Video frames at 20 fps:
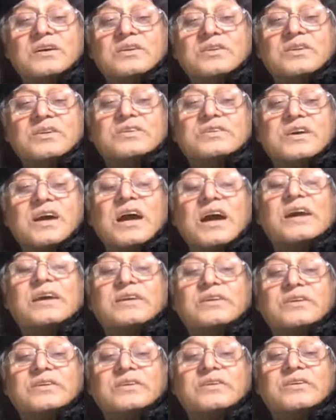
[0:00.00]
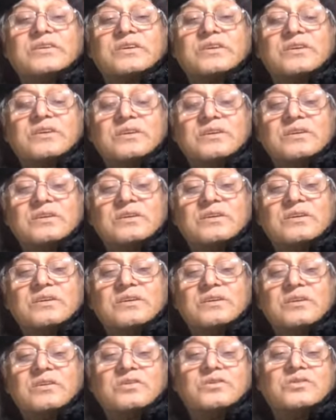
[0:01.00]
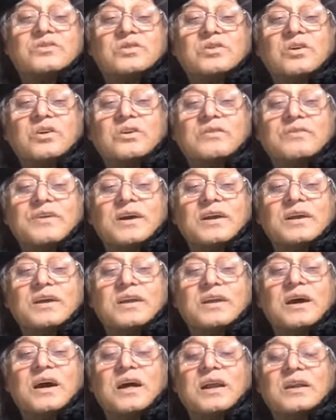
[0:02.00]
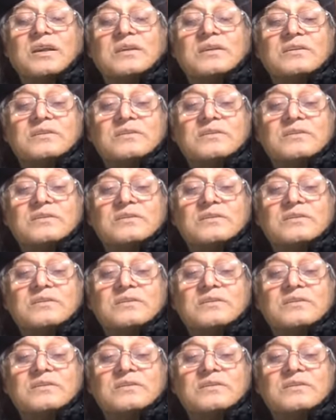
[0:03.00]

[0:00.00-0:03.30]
retained control over Iran